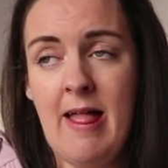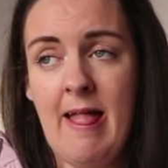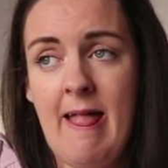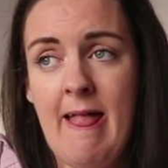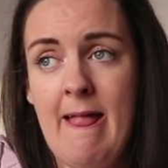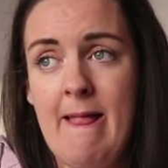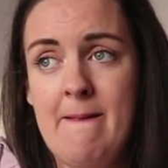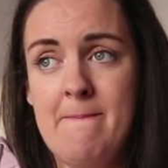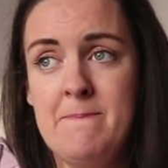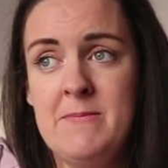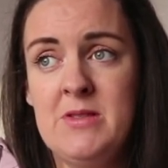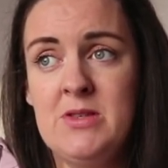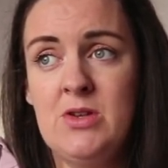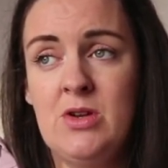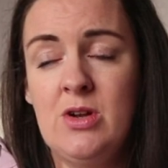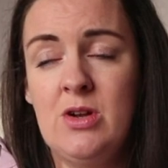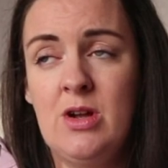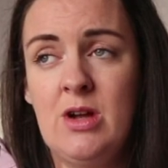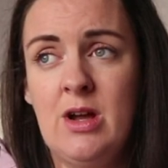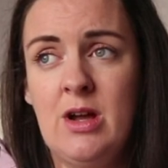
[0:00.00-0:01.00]
I
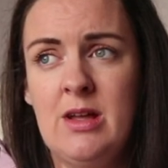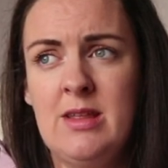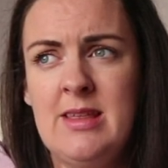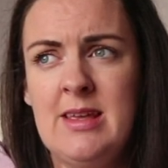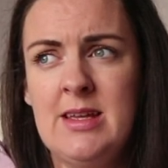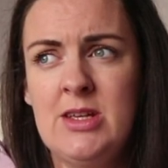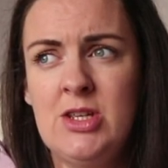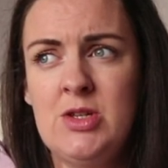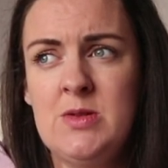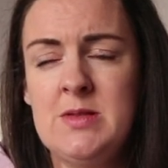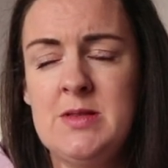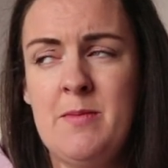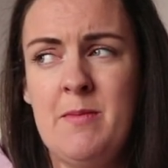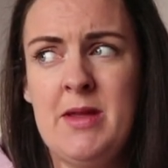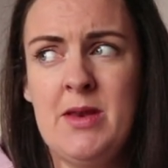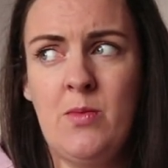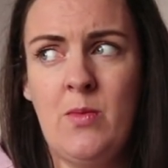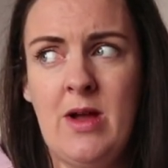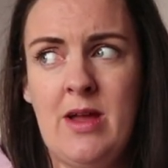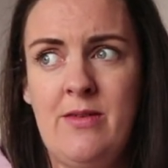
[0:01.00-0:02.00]
think she was a
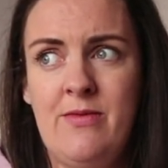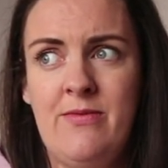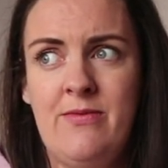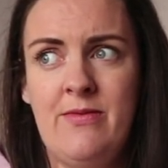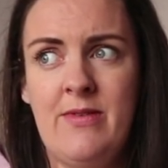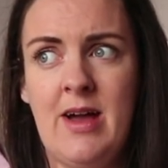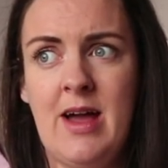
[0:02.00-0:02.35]
midwife,